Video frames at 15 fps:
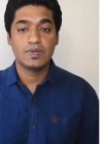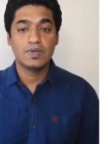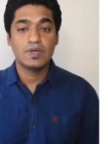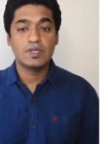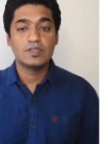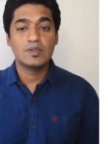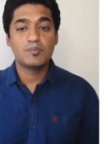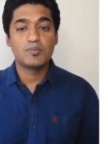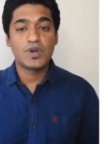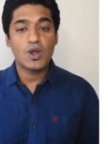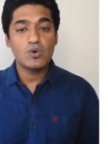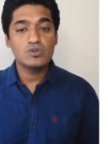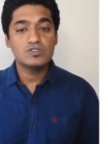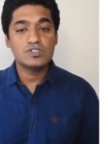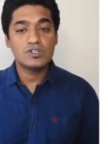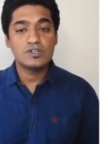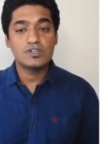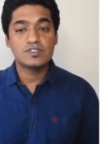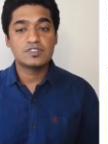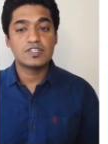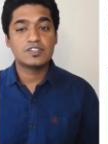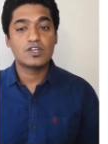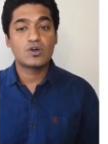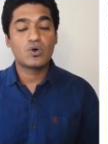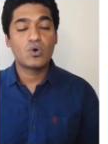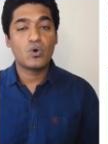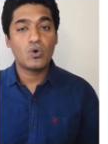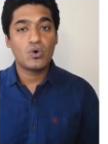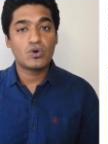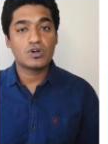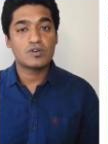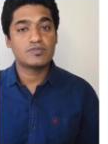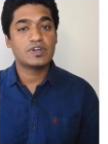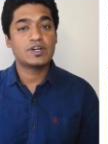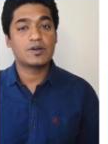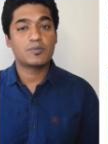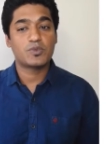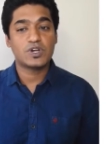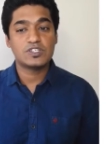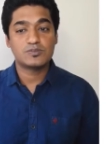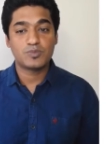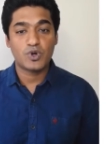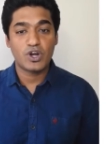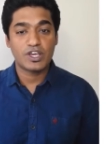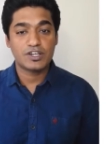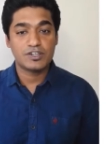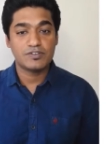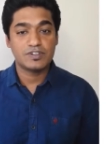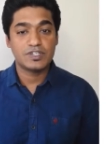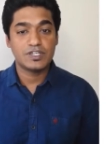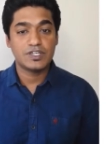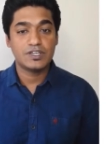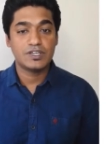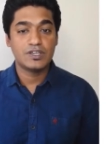The browser is at the core of enterprise productivity.